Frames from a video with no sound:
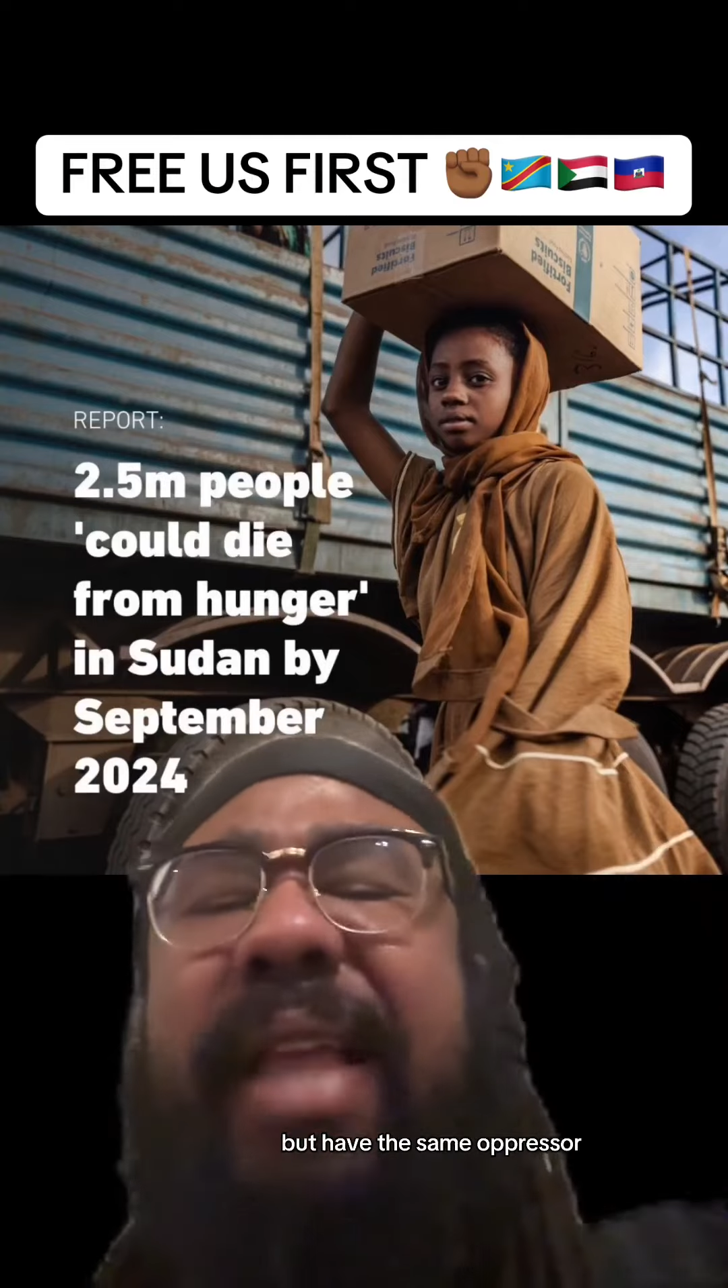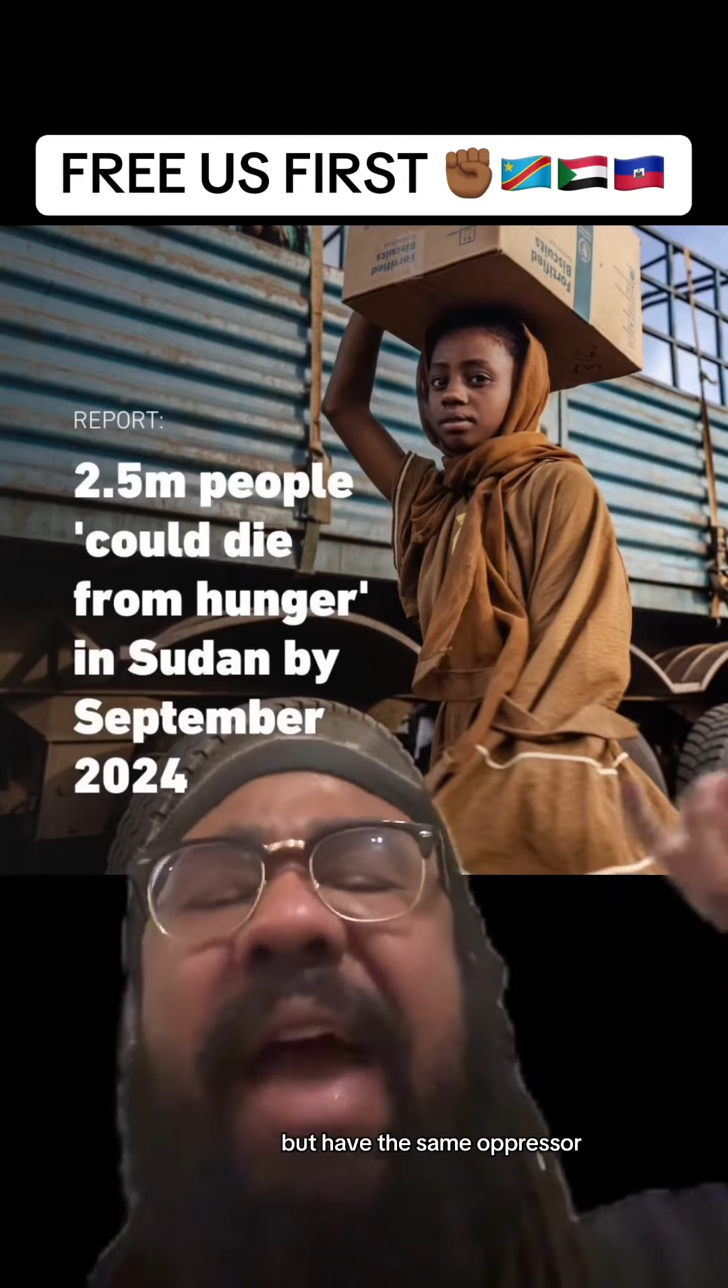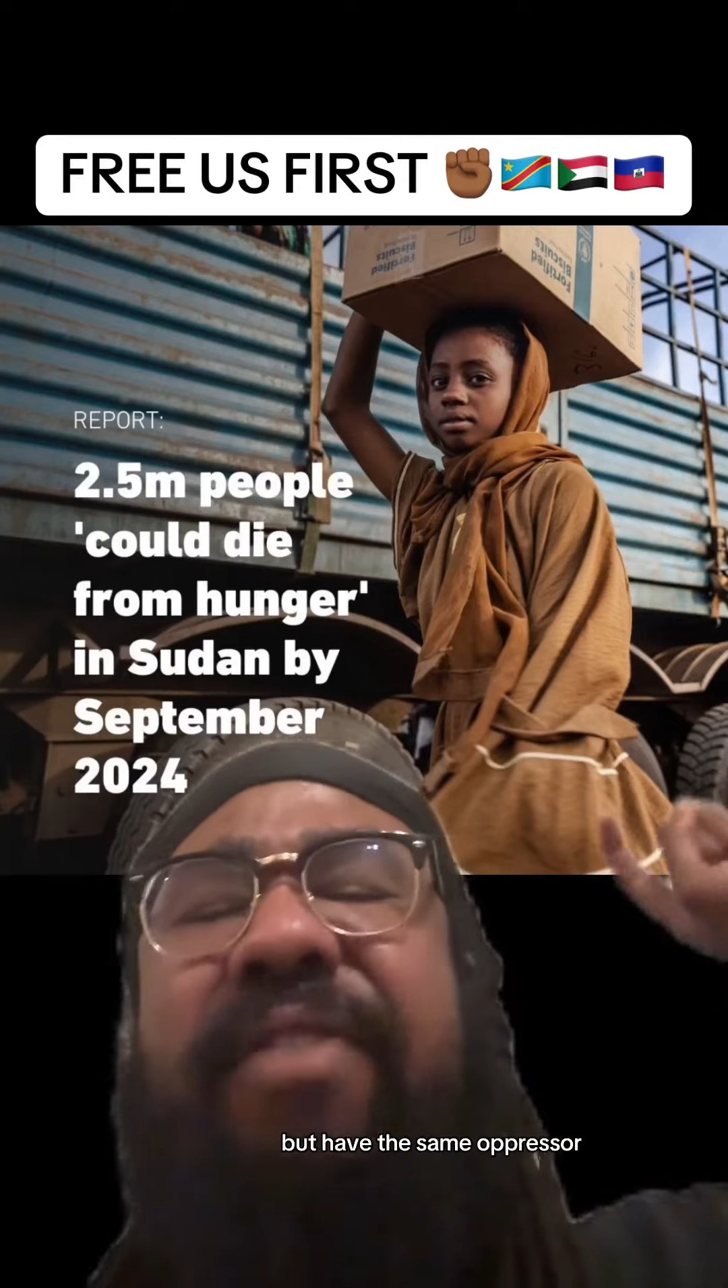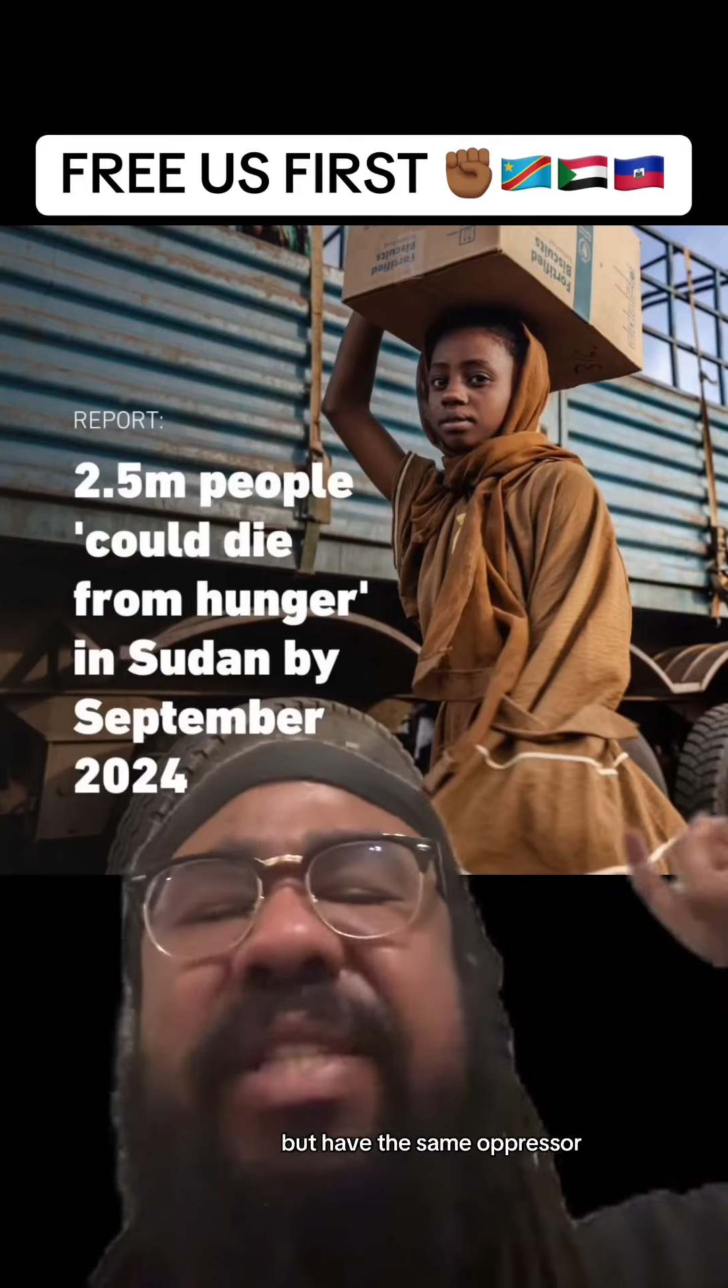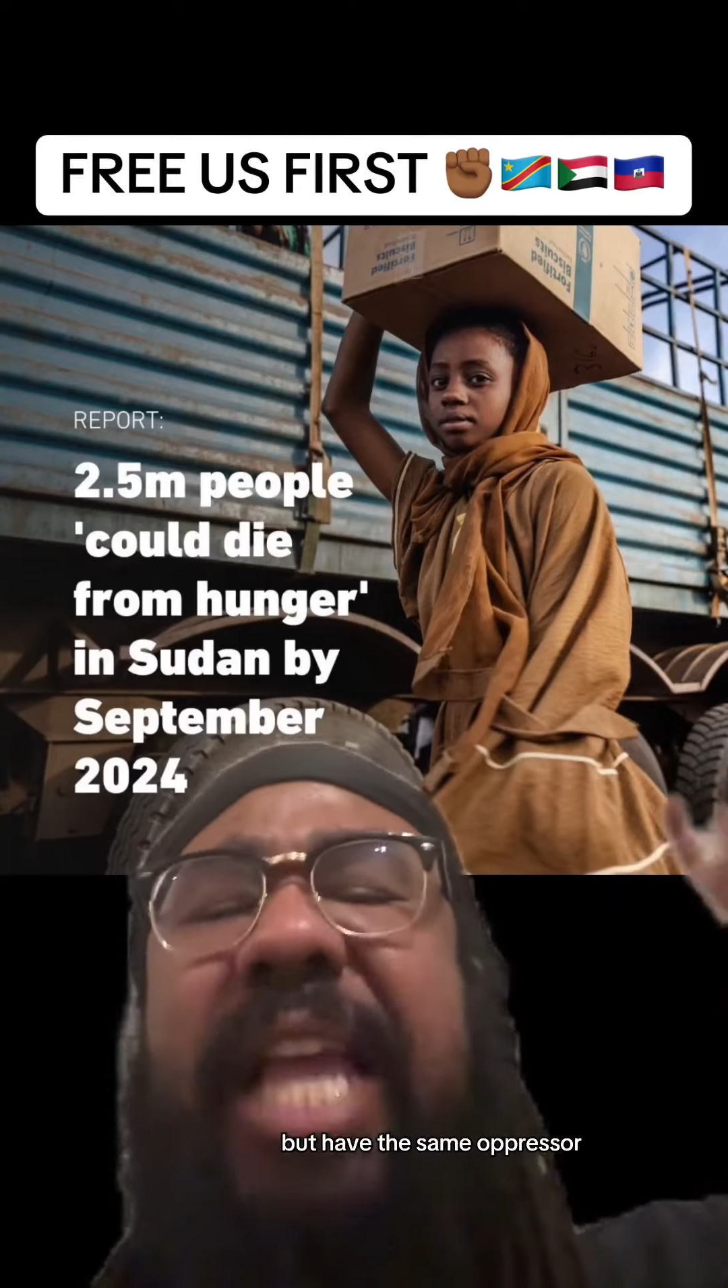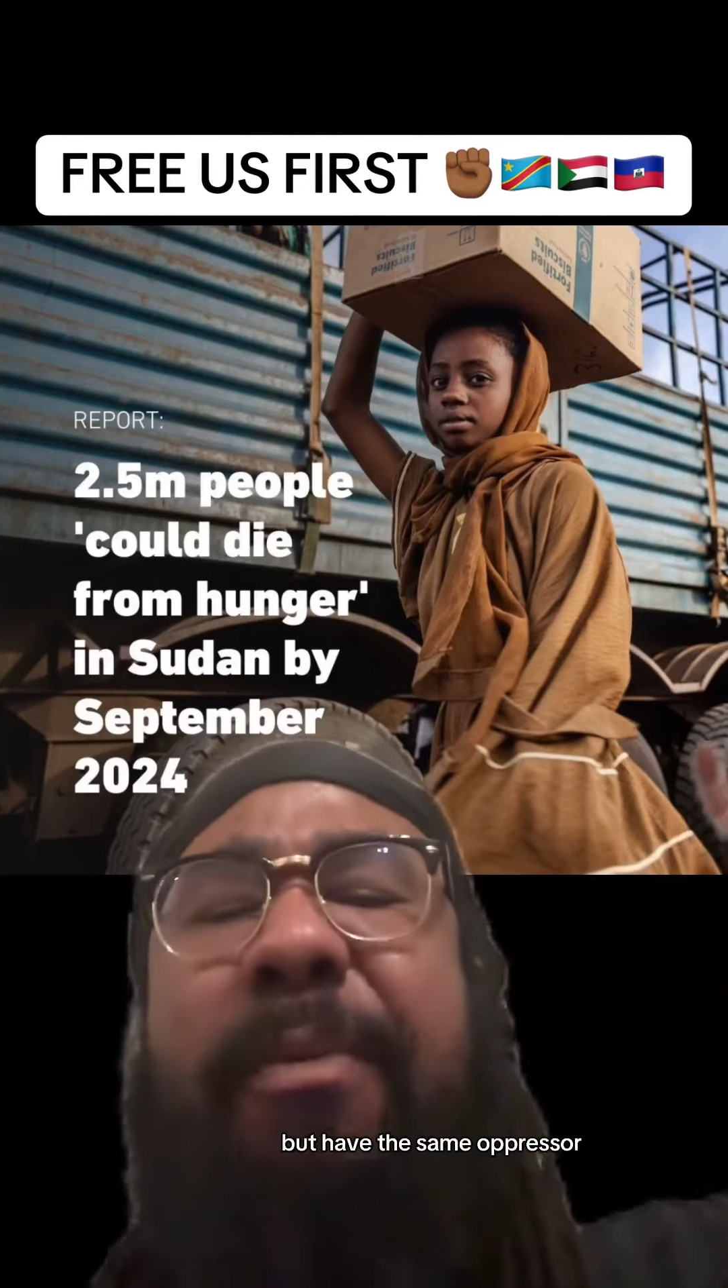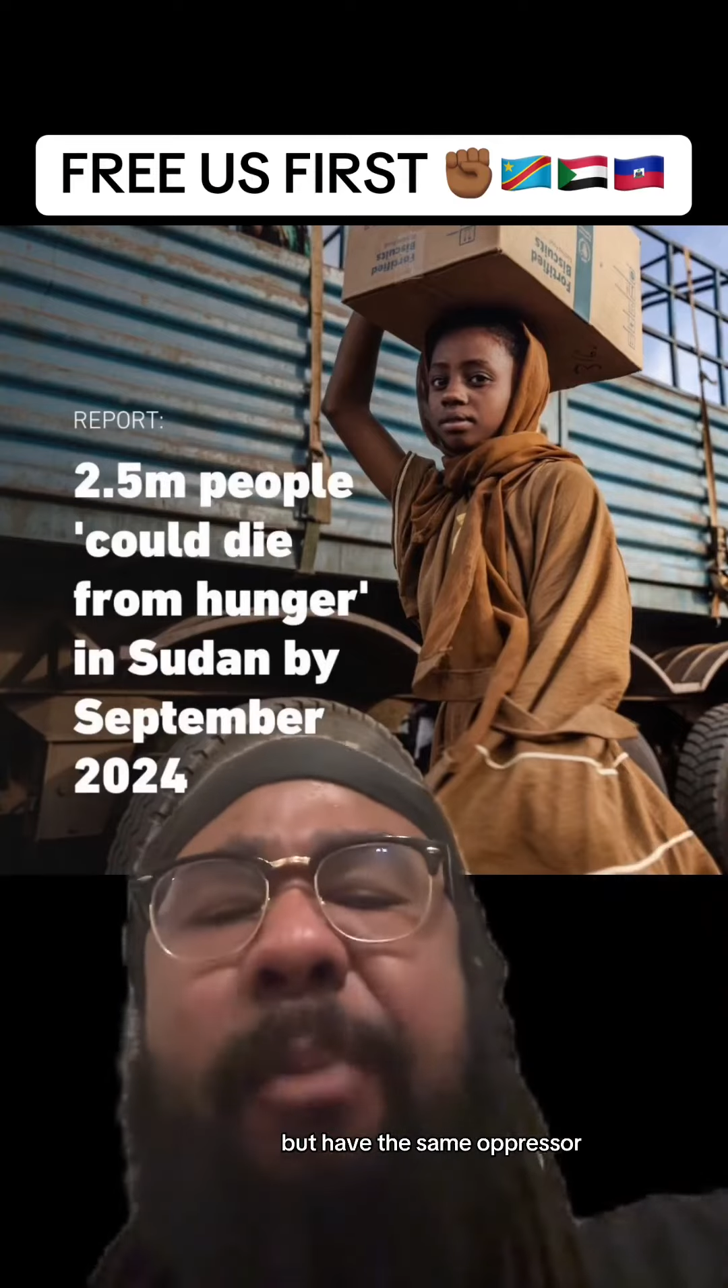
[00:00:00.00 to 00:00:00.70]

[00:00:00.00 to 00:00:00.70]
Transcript: have the same